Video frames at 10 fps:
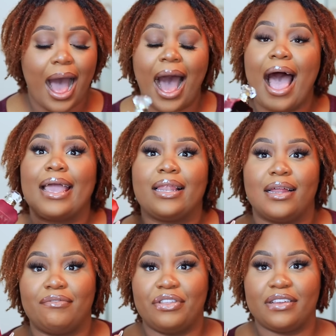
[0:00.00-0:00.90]
I
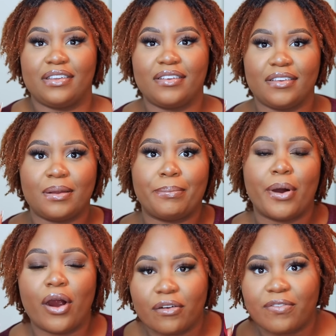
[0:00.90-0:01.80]
love this. This is the
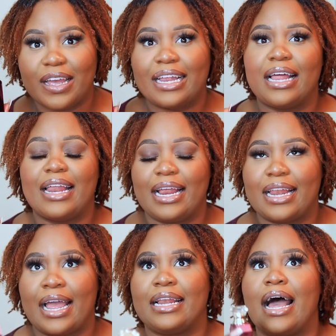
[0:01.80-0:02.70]
perfect date
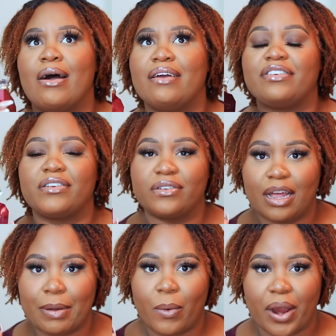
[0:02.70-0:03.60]
night. Now, every single
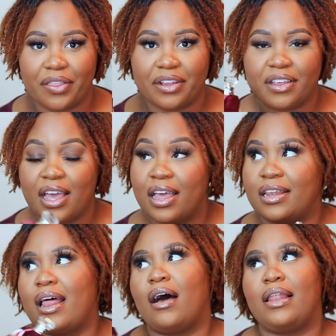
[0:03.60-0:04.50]
time I wear this,
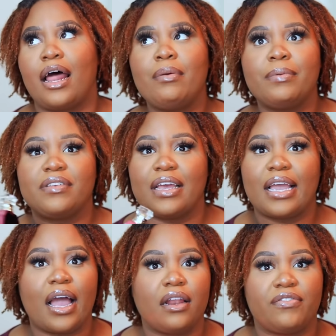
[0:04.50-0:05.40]
now a lot of people say Kayali